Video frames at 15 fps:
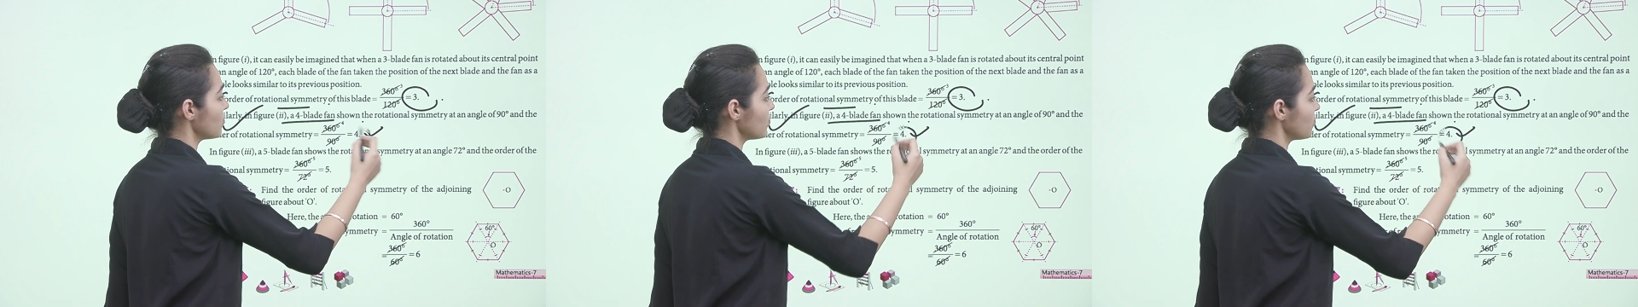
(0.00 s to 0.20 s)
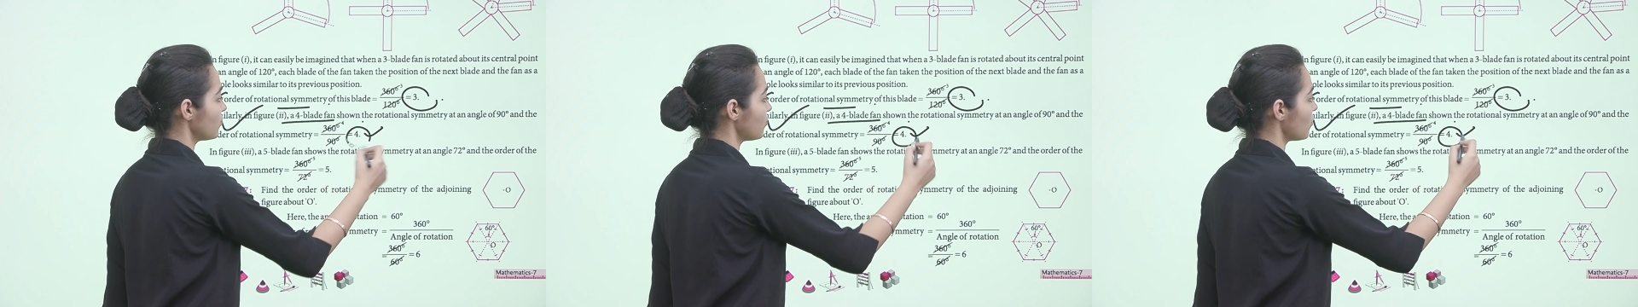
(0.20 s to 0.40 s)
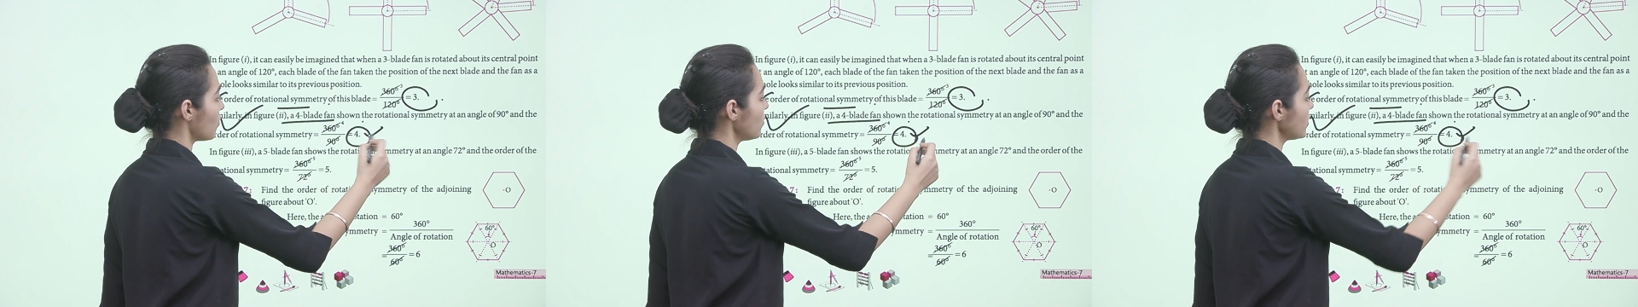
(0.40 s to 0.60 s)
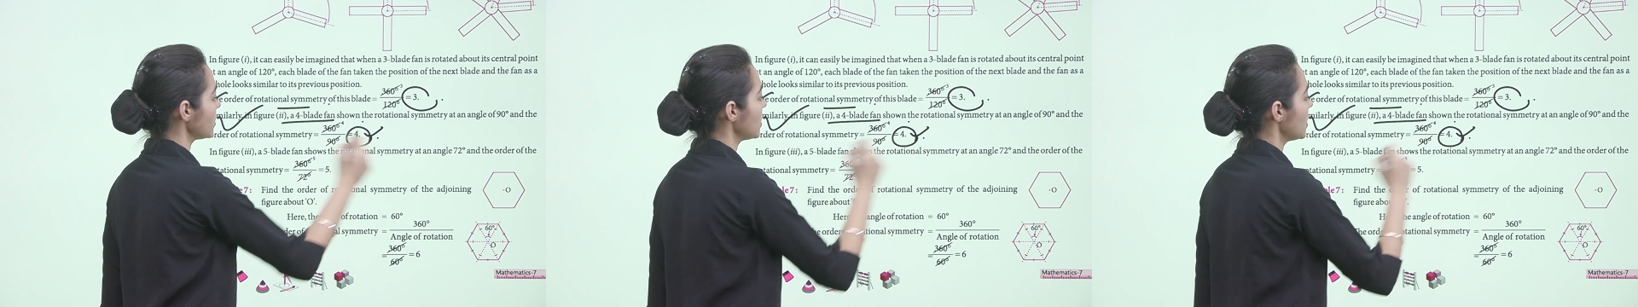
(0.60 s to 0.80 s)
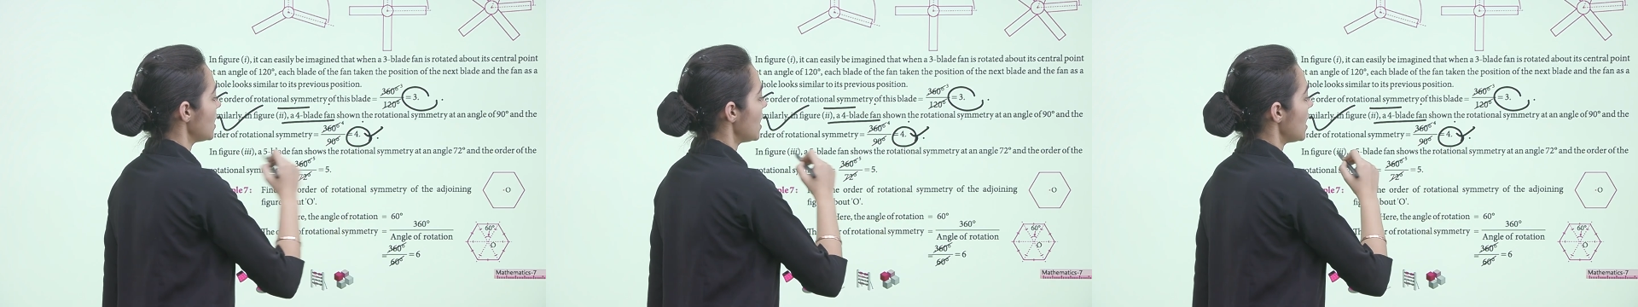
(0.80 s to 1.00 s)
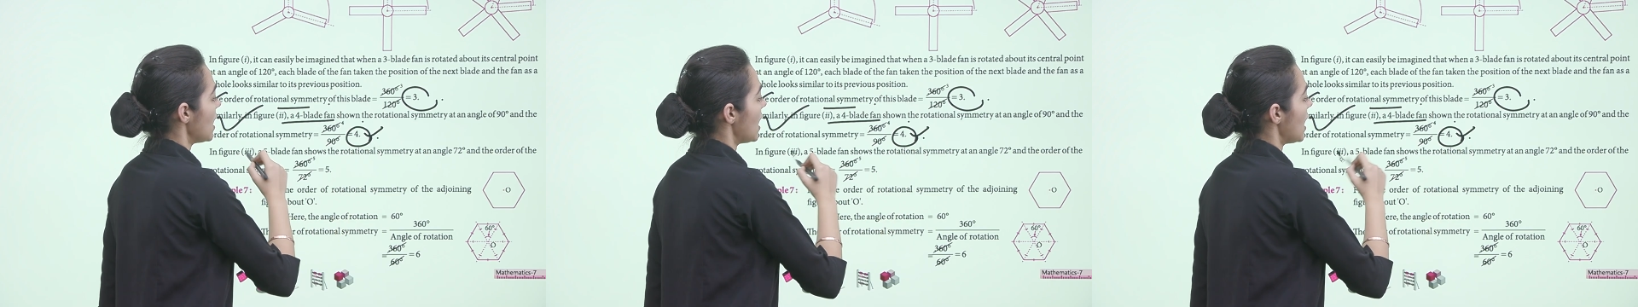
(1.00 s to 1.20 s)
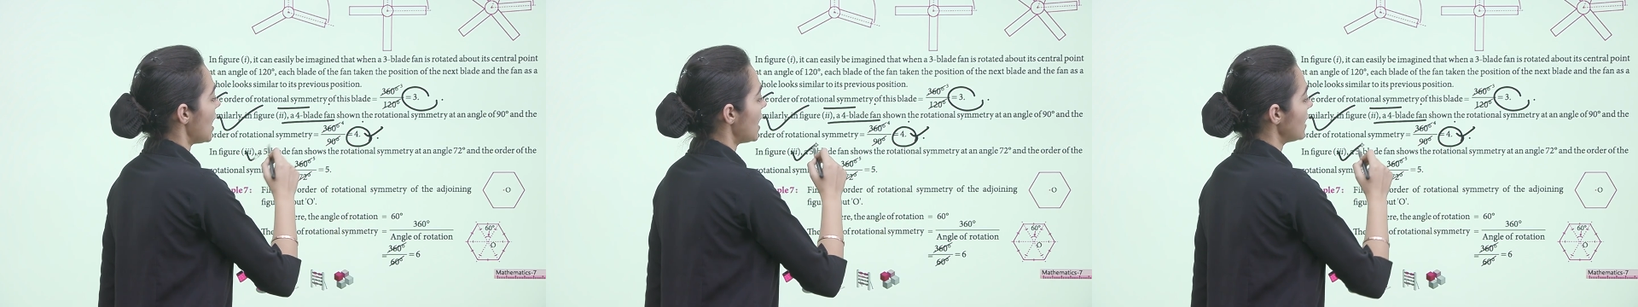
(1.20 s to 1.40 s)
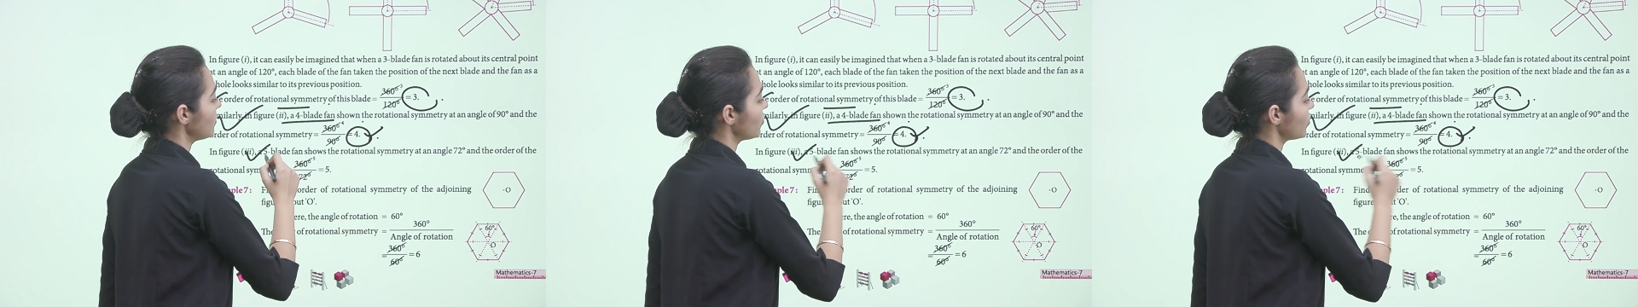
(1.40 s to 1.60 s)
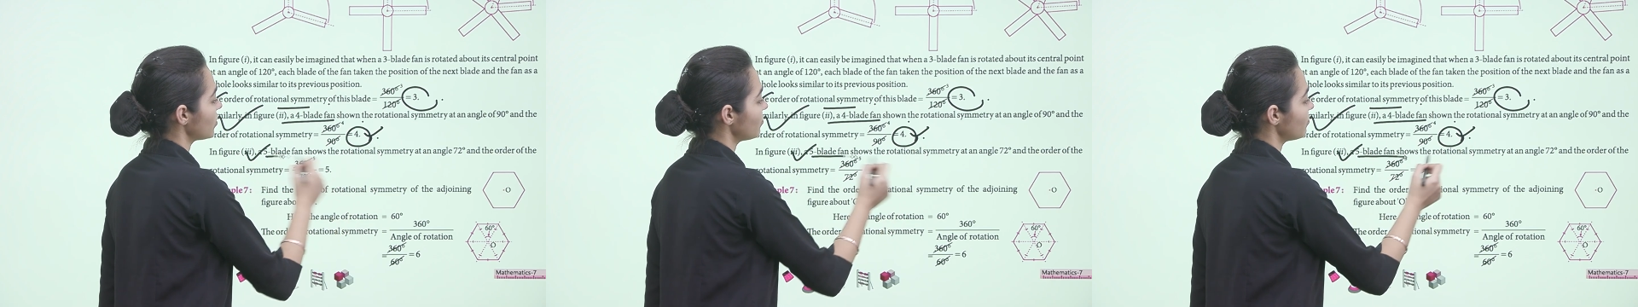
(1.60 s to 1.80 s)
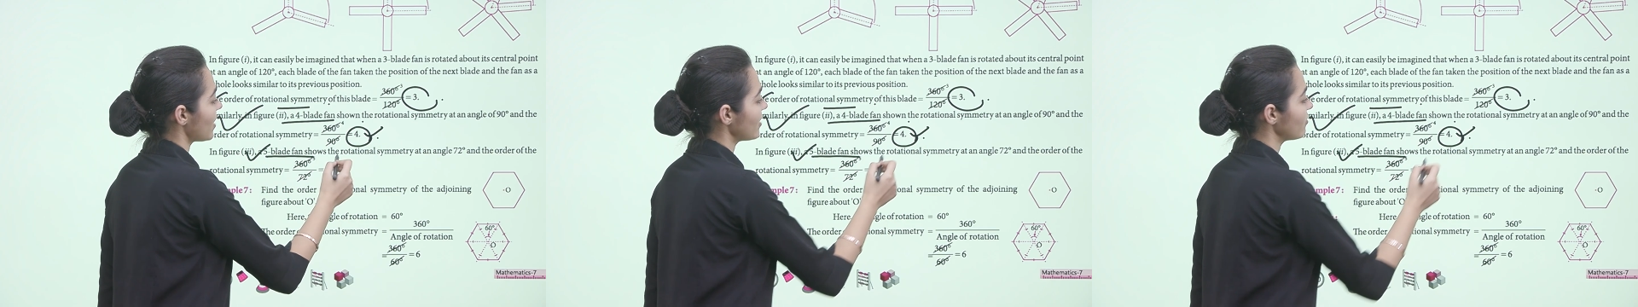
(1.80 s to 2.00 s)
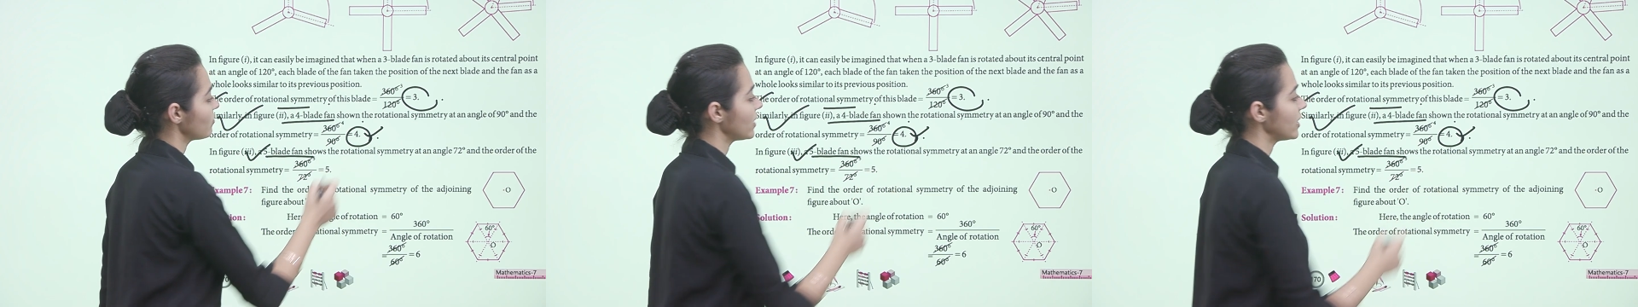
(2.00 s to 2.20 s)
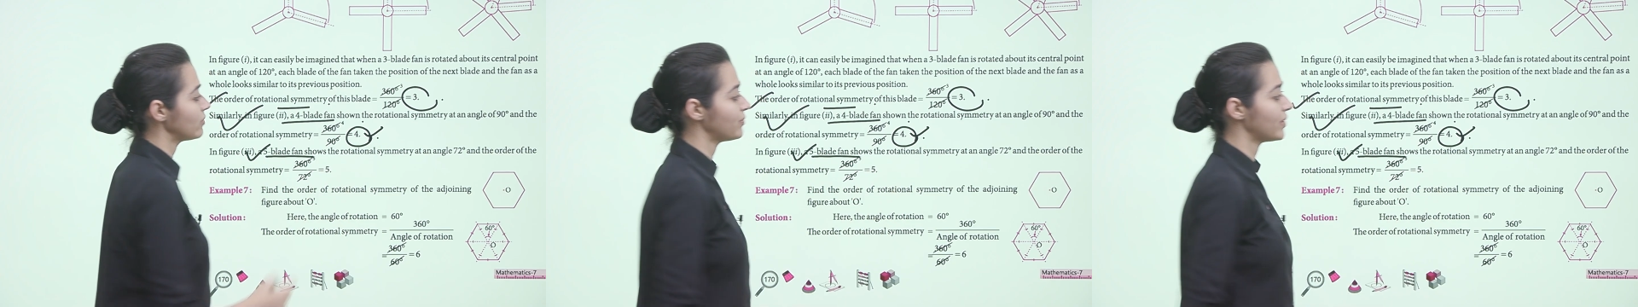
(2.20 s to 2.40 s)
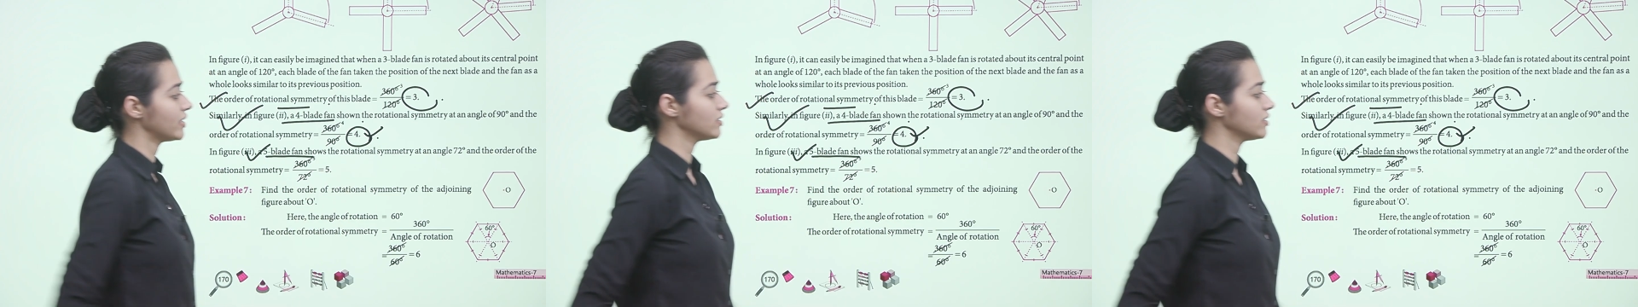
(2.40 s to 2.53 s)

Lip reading: 4, and for a 5 blade